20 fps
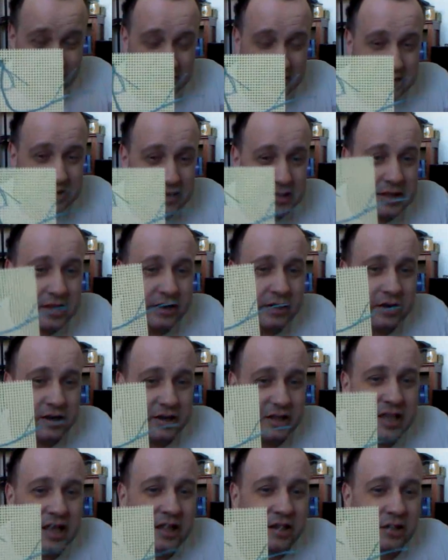This is done
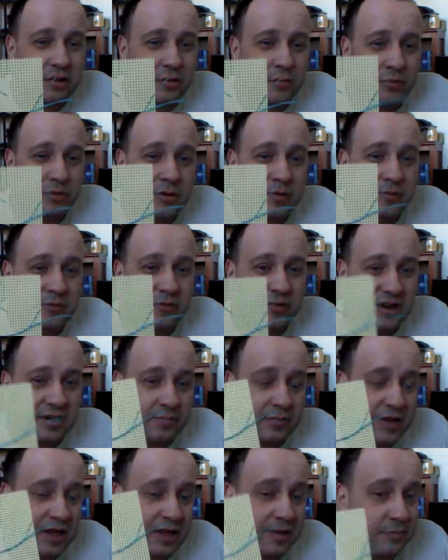on yellow
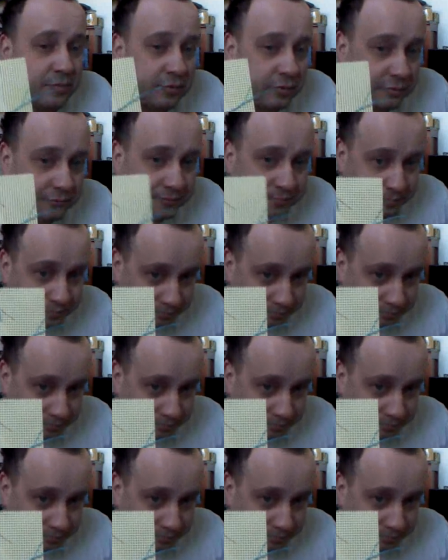perforated paper.